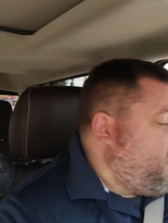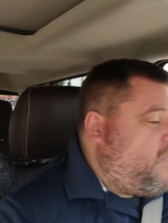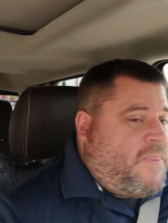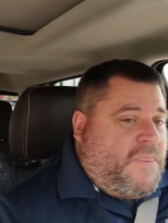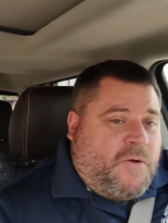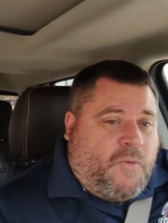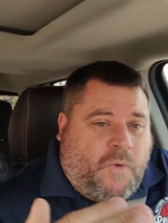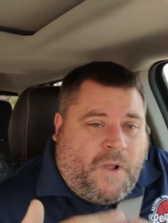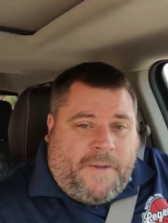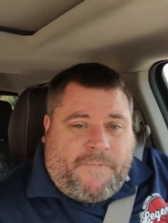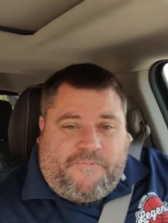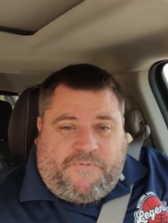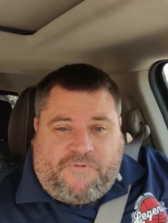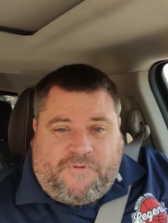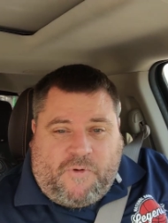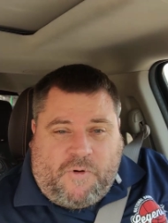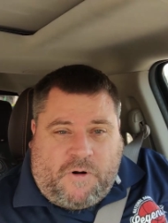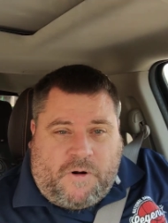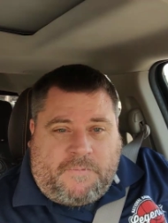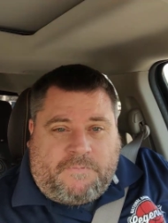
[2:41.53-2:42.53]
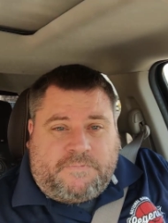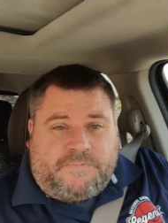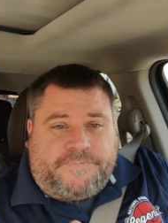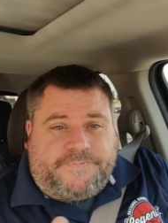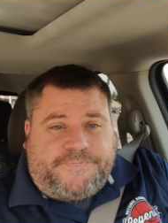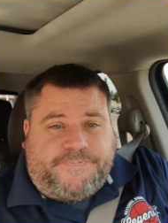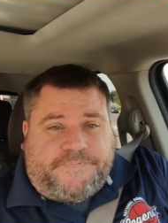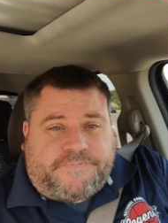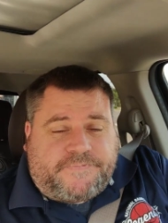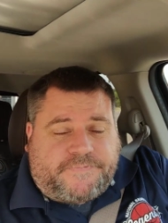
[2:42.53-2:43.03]
in the web form,
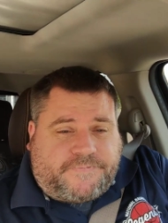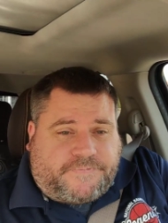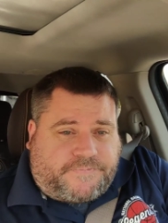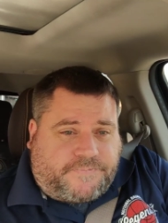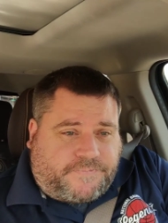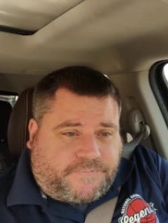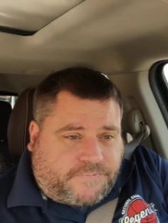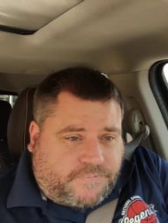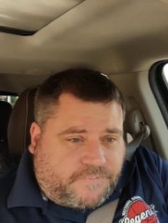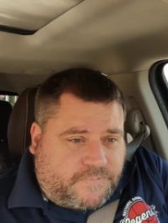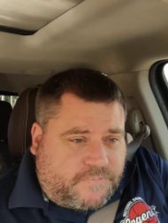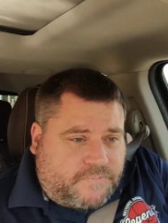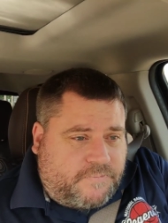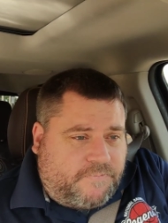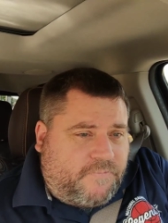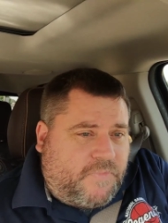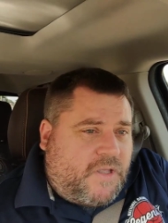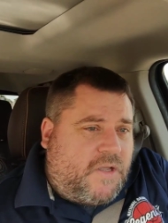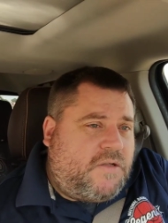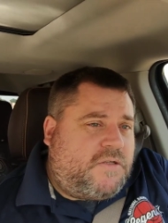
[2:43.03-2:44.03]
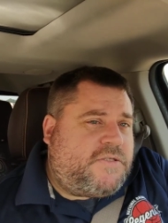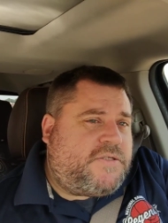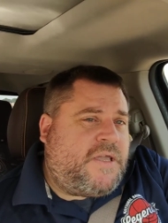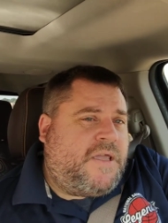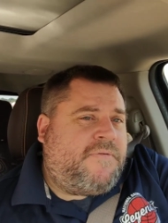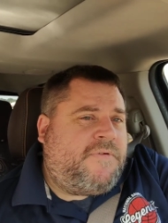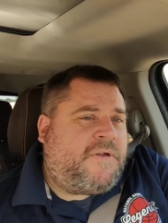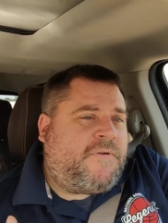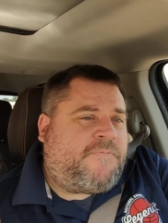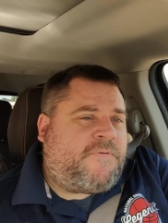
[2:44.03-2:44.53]

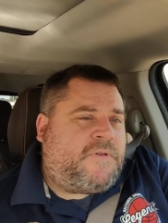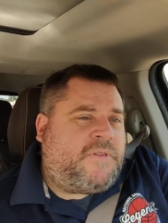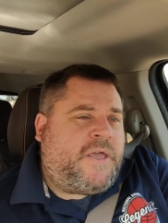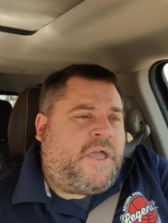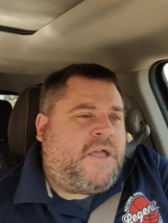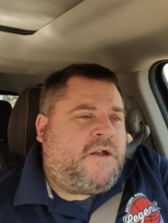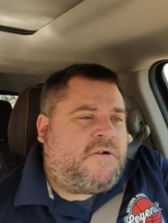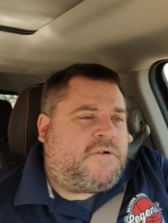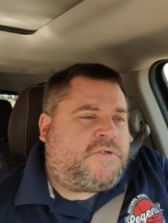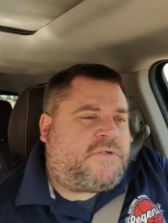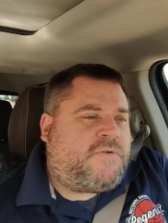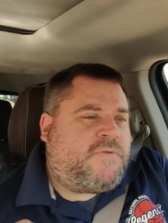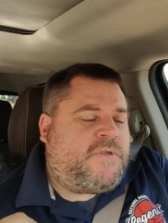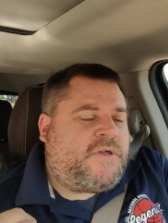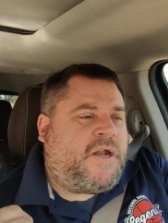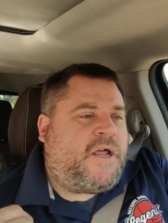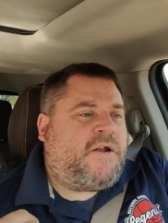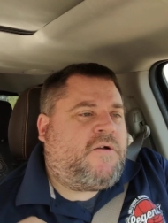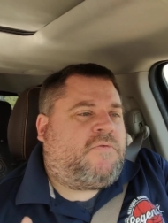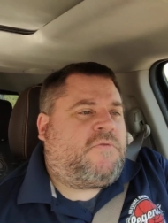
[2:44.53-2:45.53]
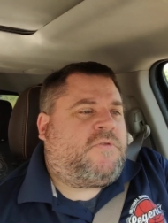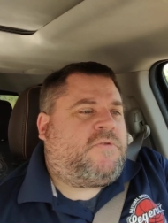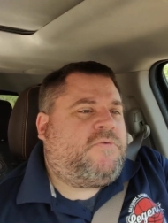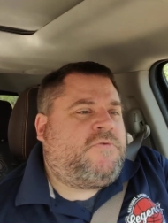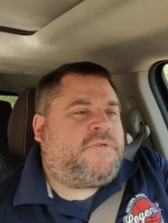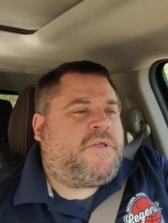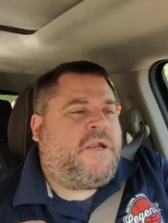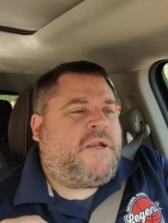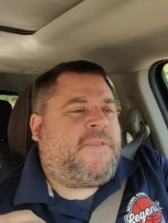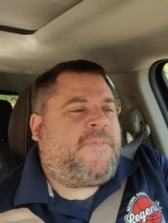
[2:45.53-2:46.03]
saving it for later so that I don't
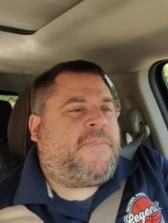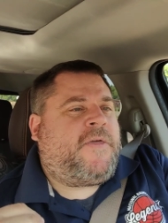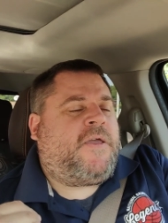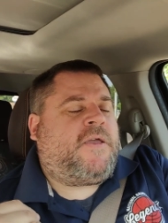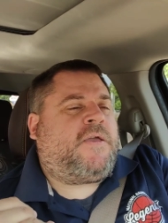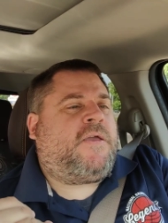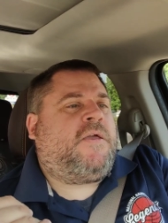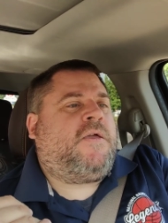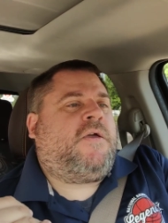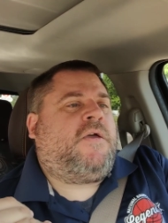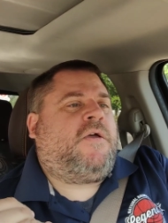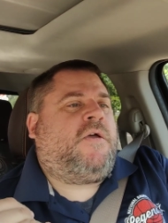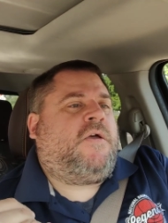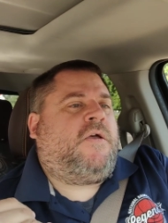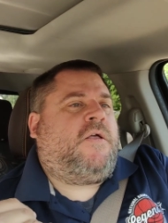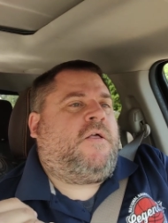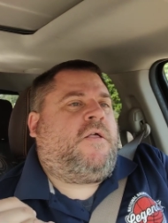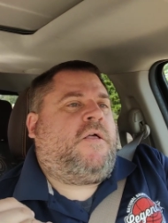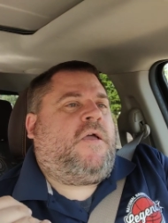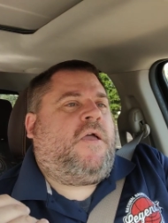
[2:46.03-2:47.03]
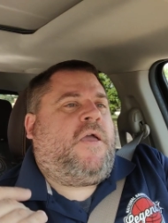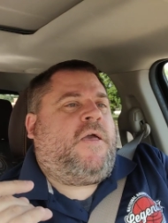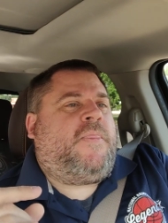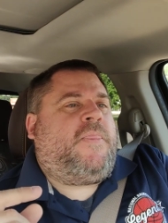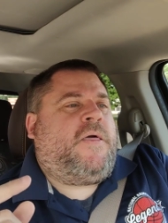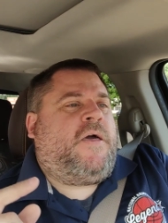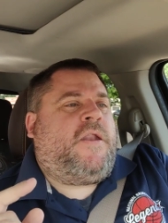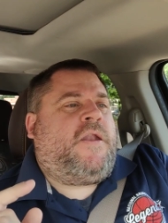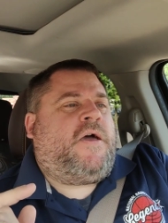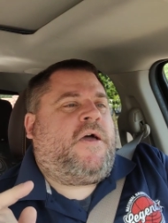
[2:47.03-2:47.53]
lose anything.
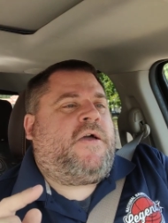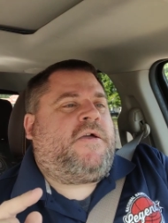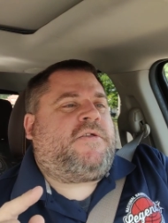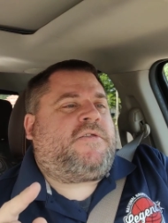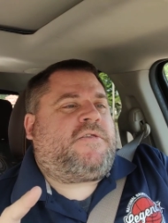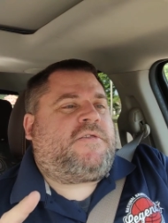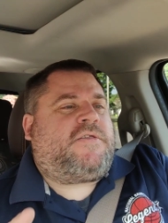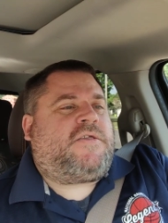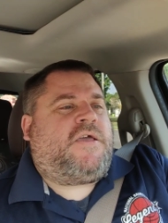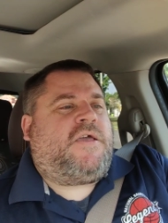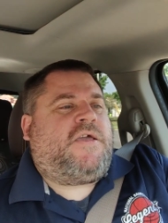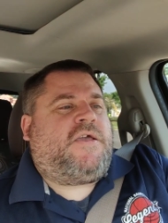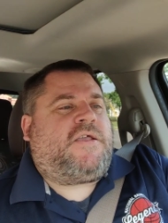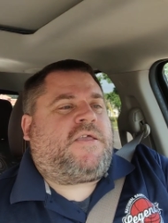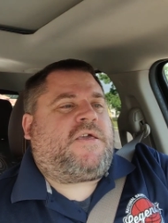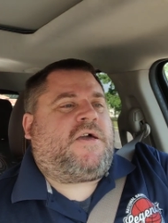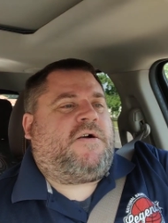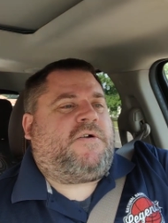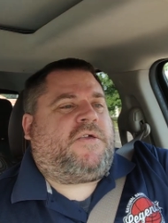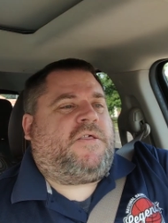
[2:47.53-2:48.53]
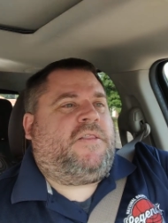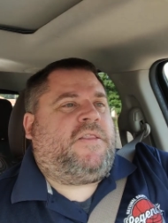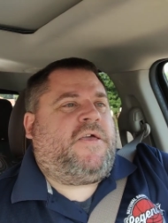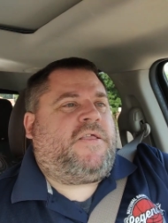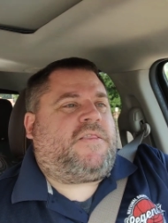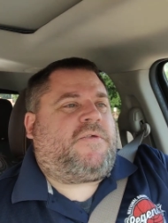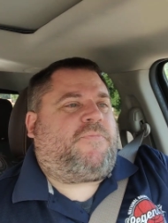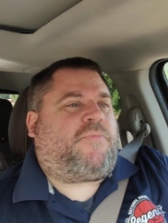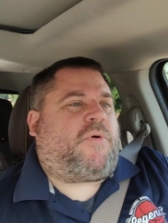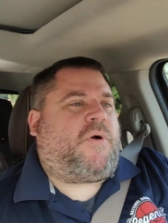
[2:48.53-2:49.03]
And then I say
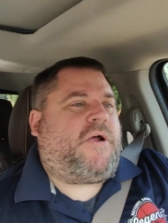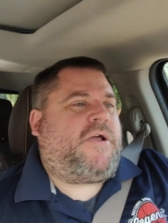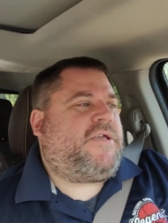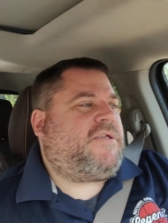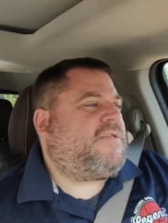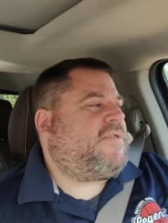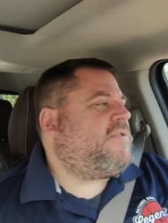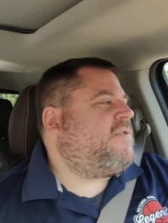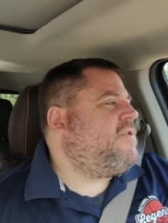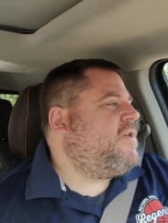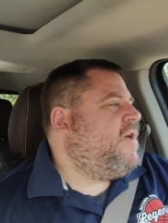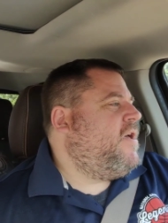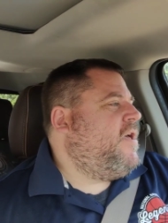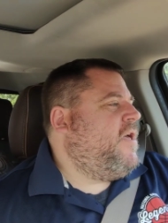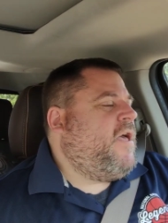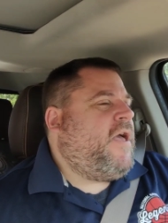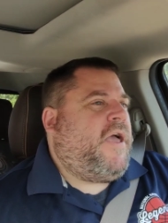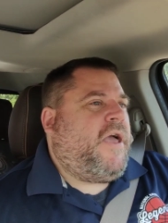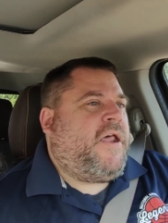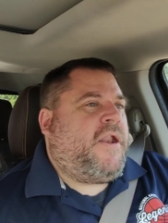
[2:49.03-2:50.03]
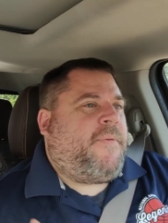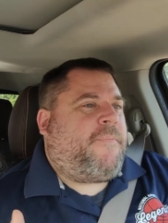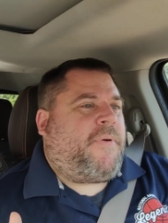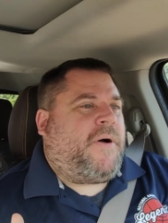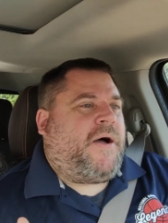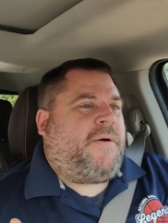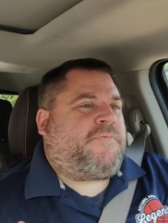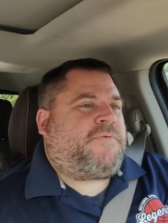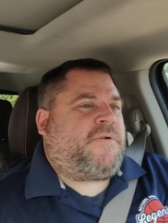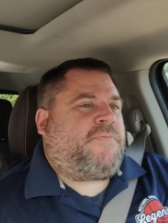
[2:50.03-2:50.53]
calculate the price. And it
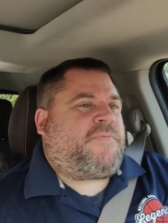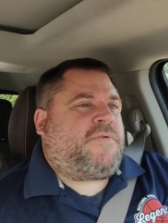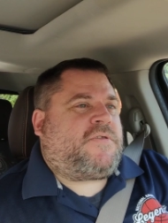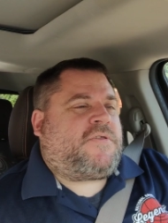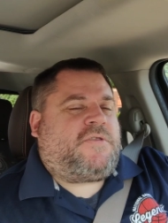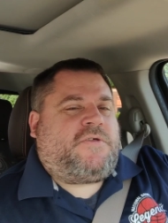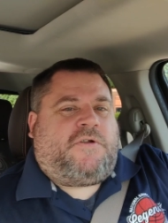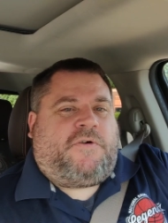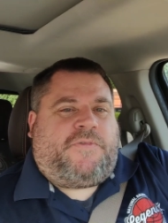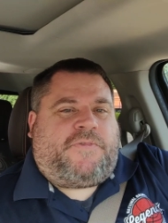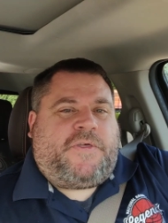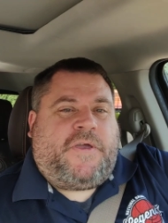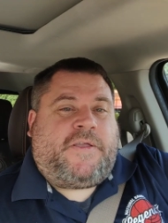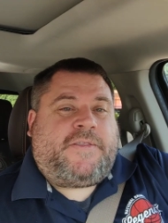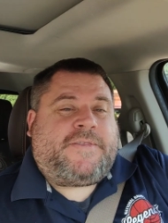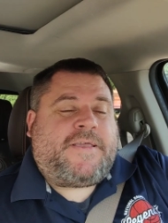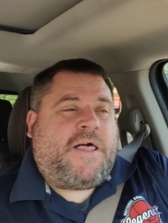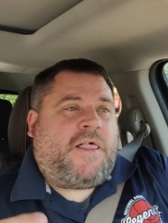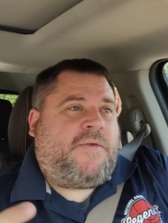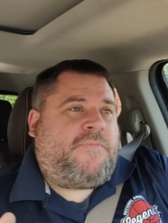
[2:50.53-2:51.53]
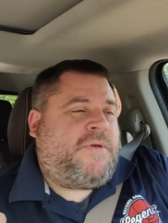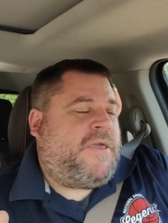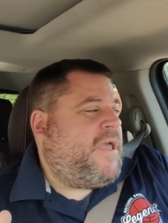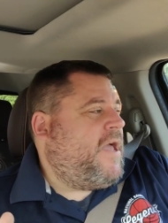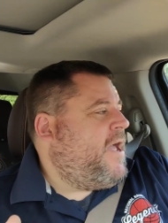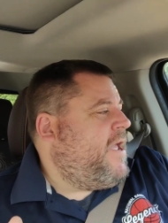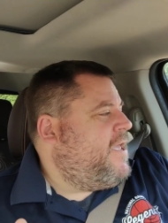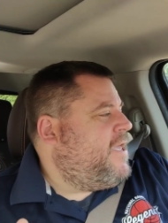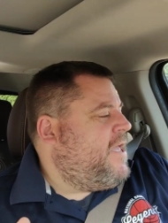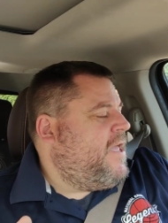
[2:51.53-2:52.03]
pops up this little thing telling
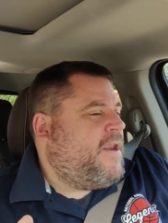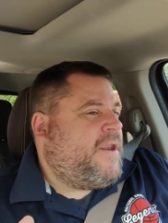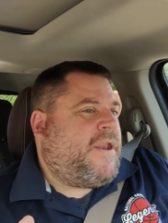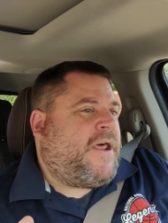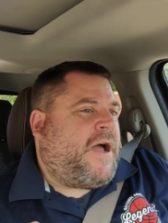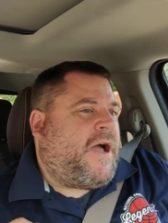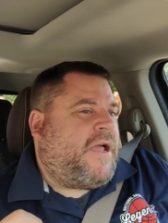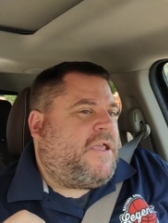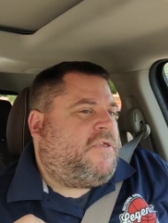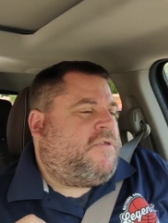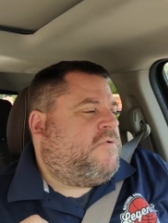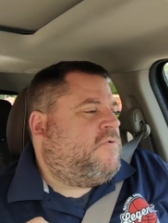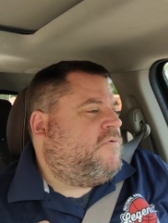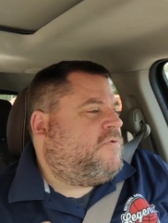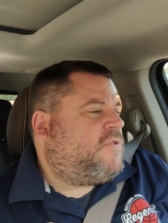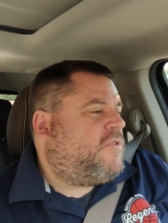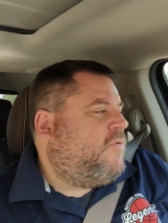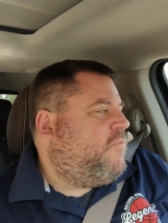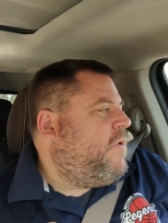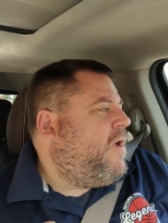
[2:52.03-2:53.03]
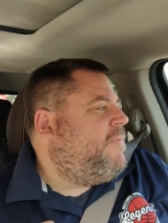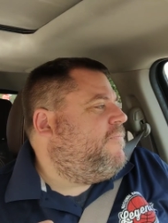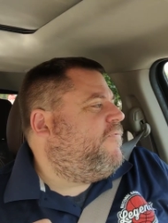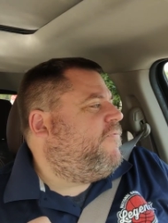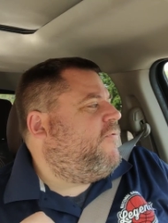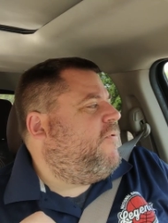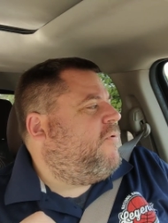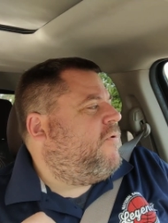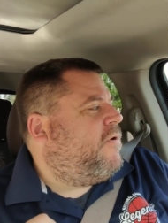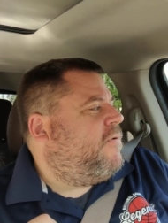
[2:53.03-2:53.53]
me I cannot use the web
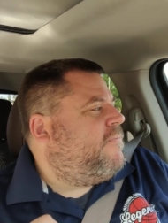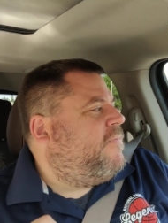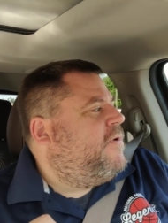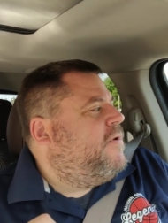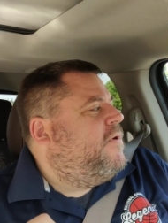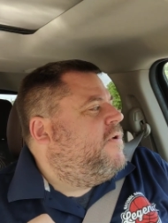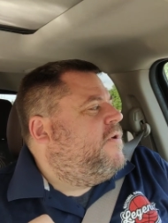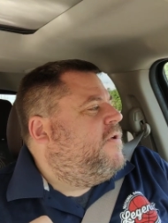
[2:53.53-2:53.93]
form